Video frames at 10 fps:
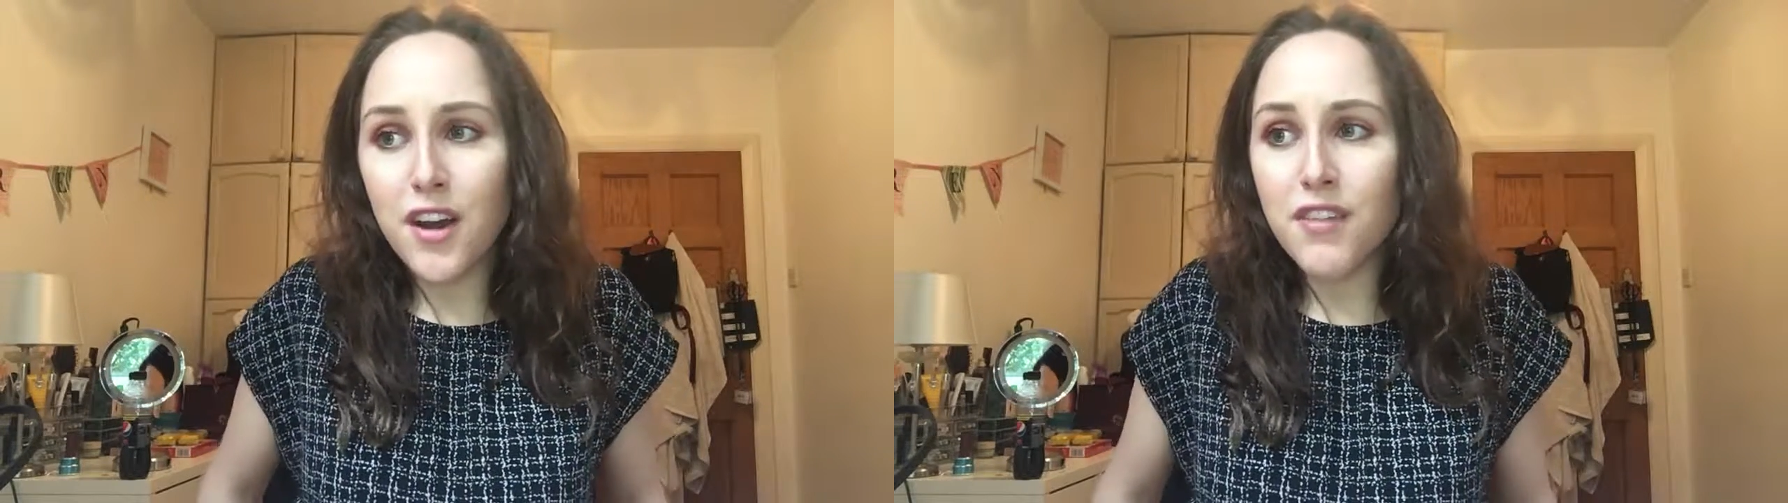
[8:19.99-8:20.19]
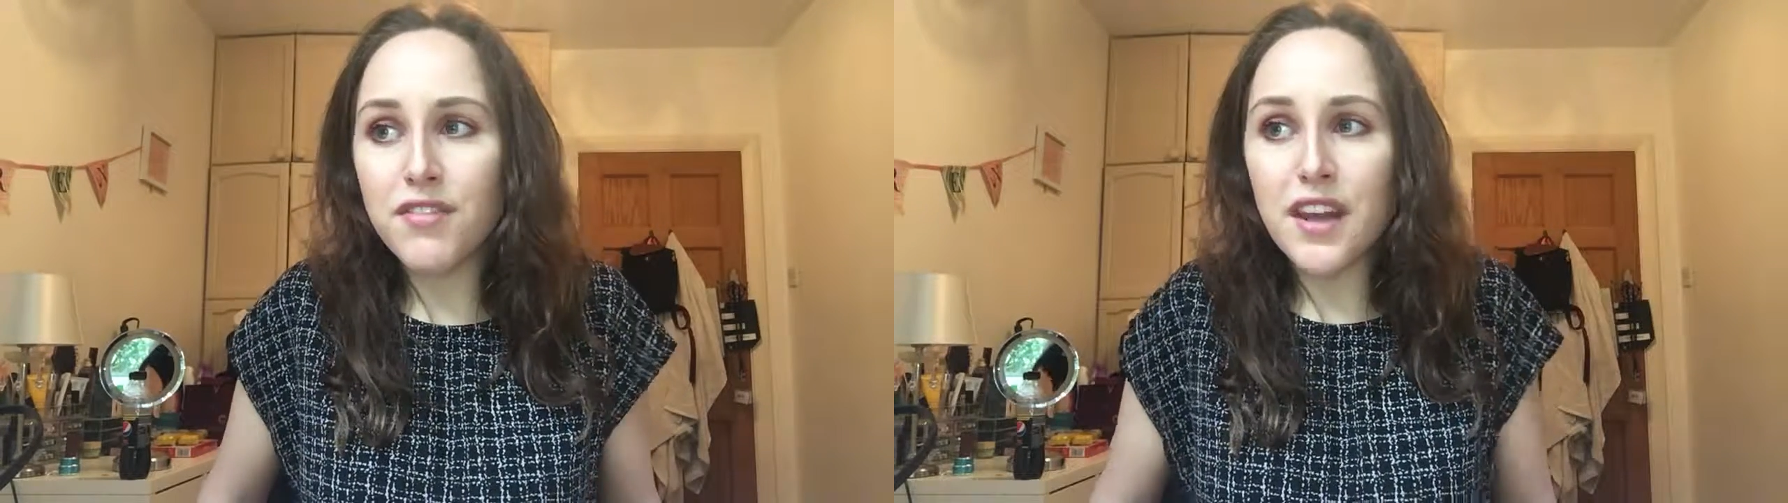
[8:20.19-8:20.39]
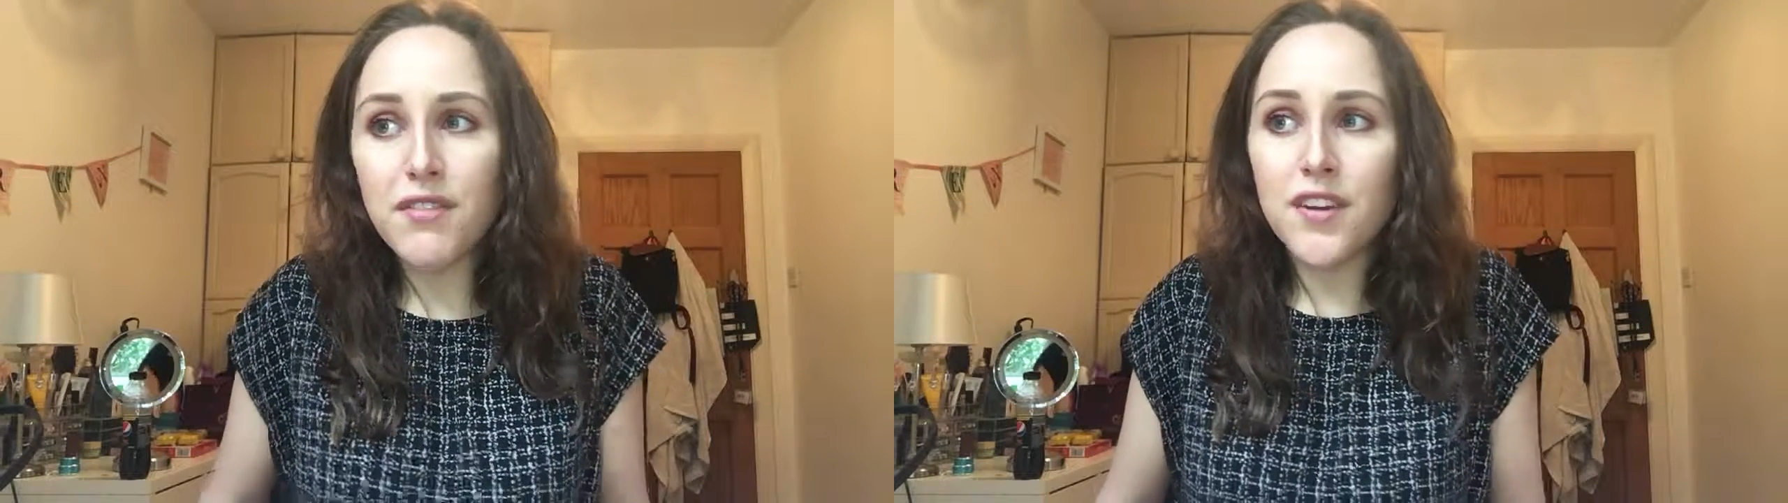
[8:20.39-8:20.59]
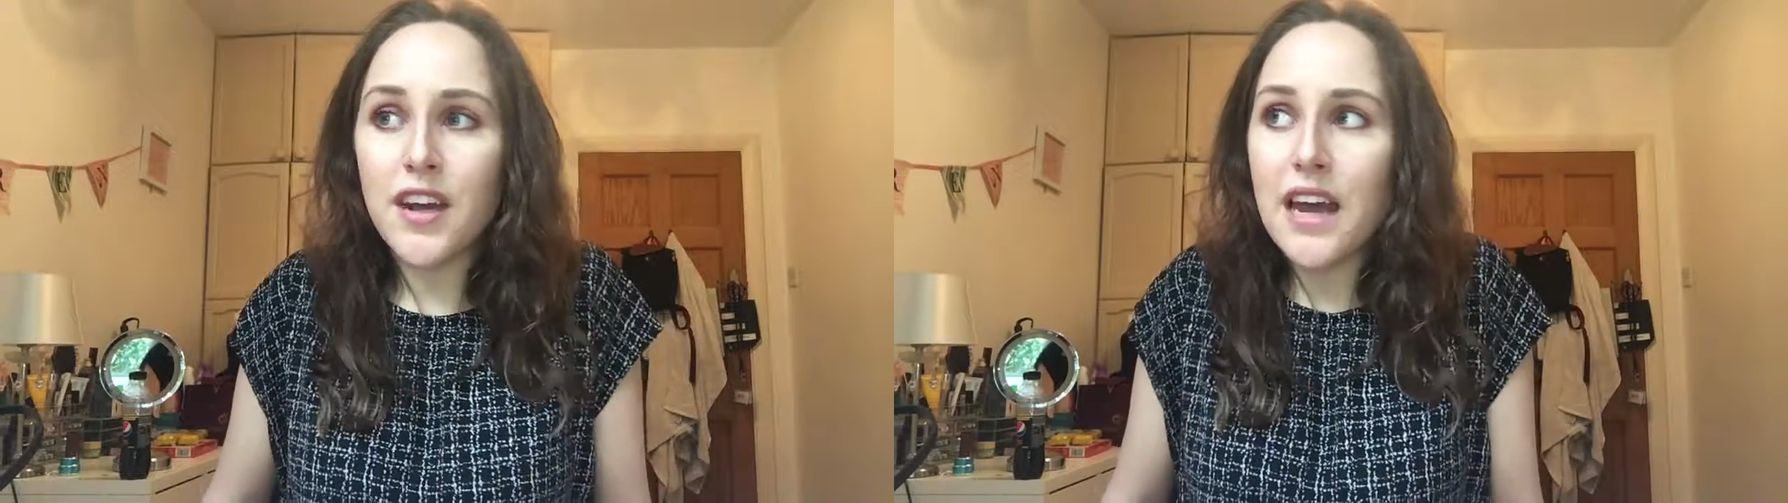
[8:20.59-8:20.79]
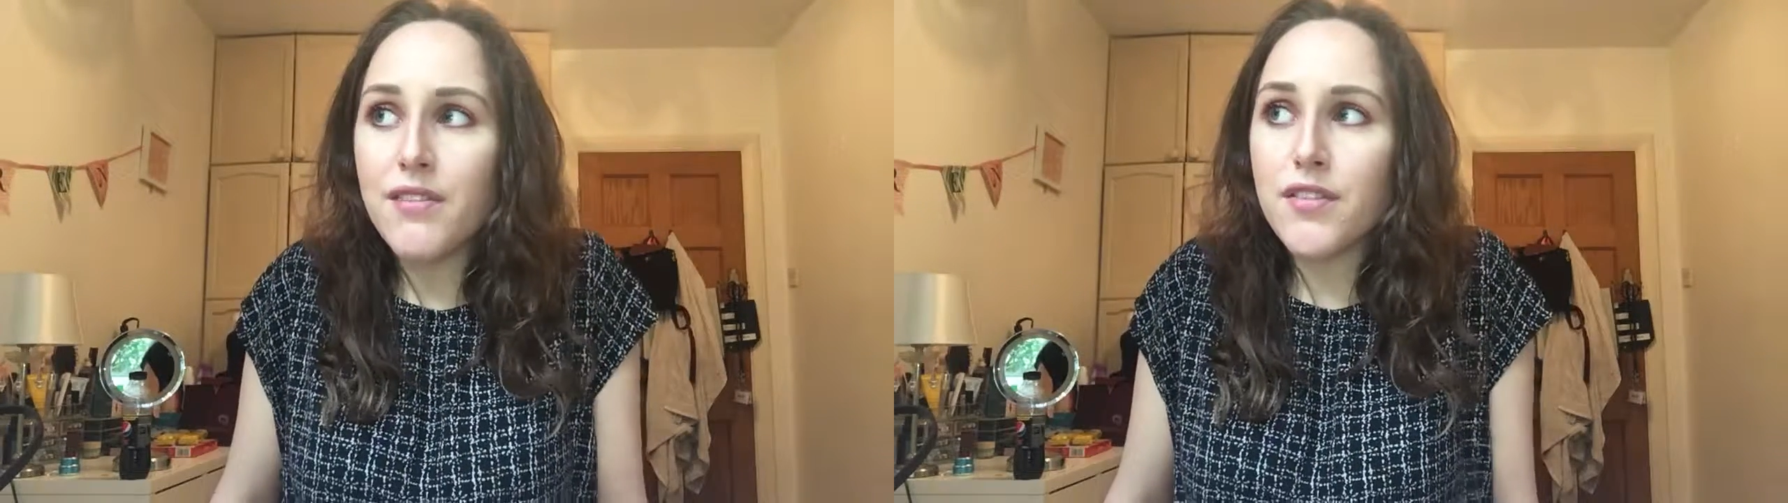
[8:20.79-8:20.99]
I've never
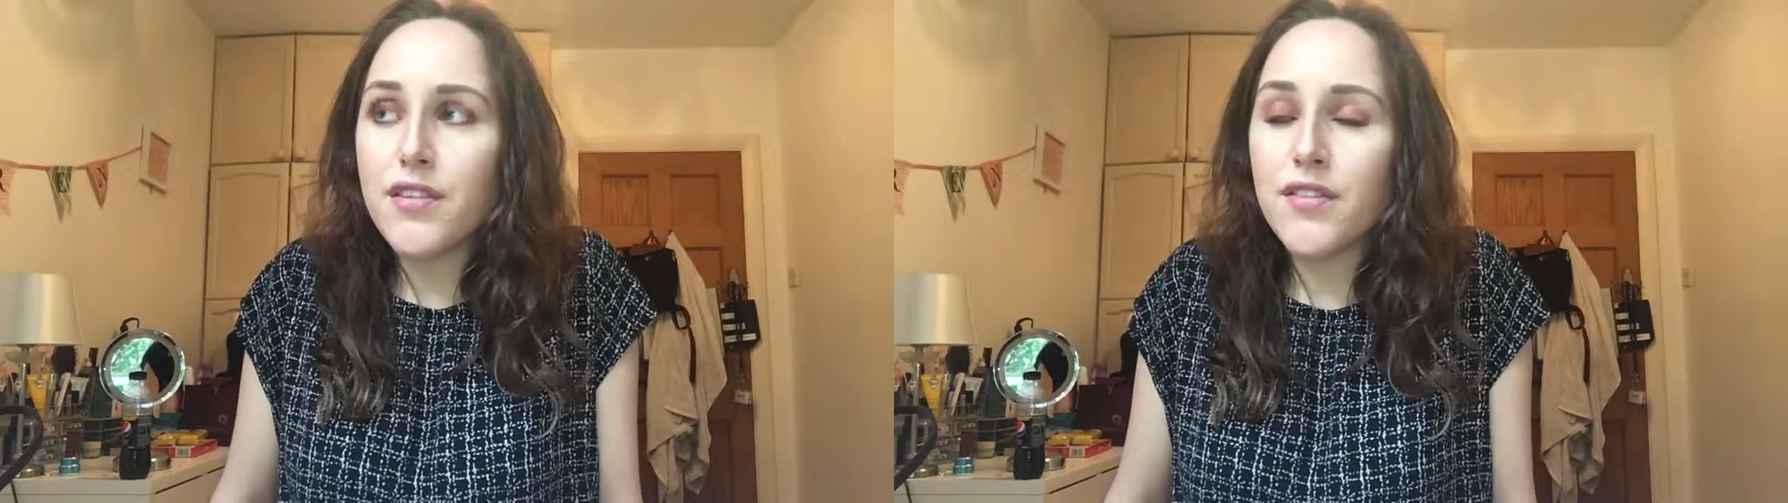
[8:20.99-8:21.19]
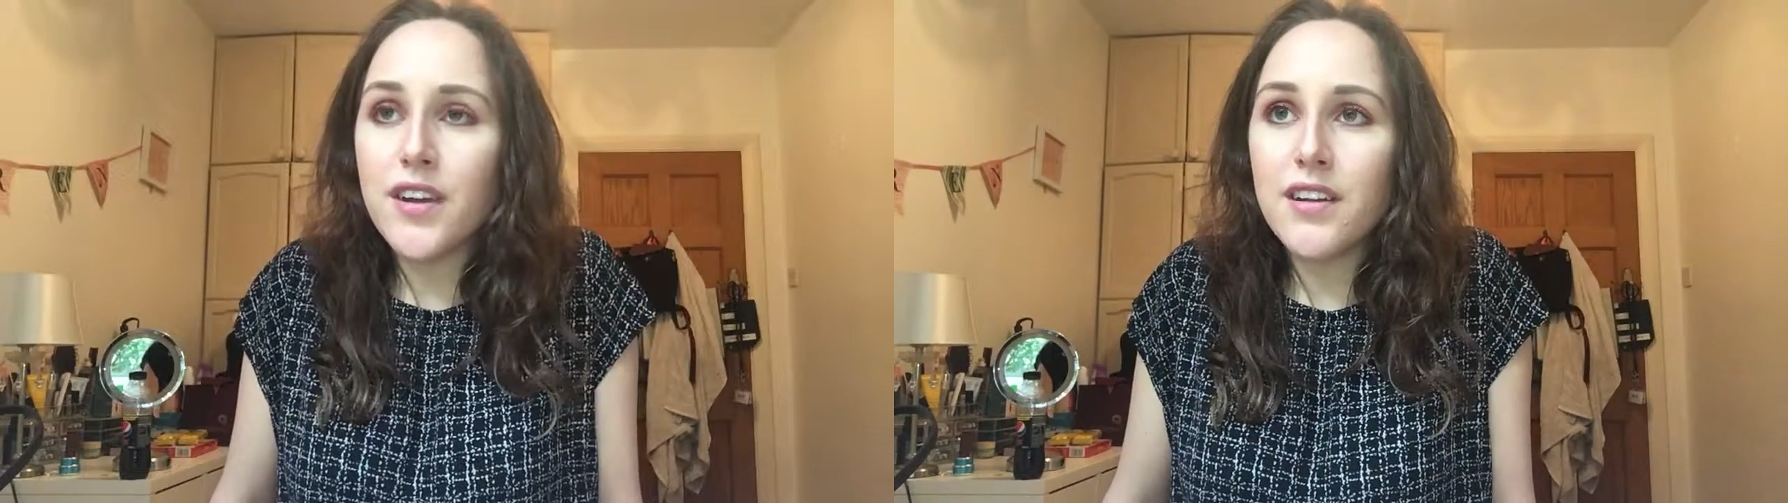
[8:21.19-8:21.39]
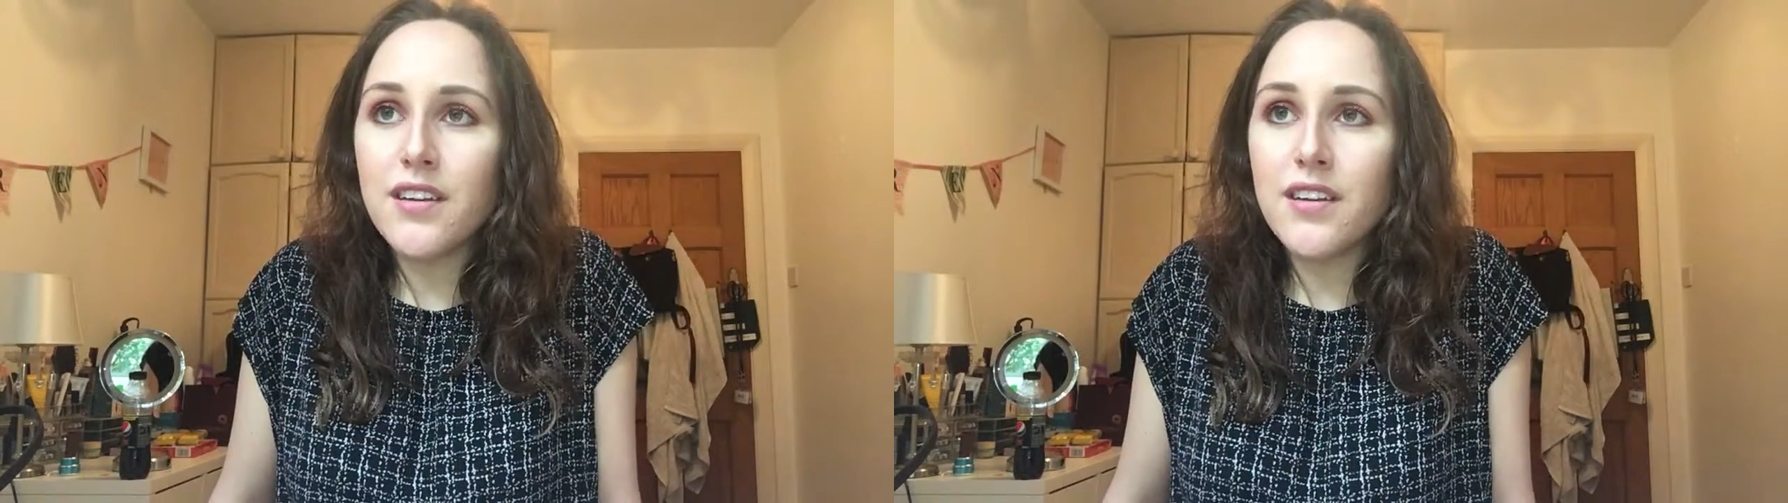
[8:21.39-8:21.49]
ever referred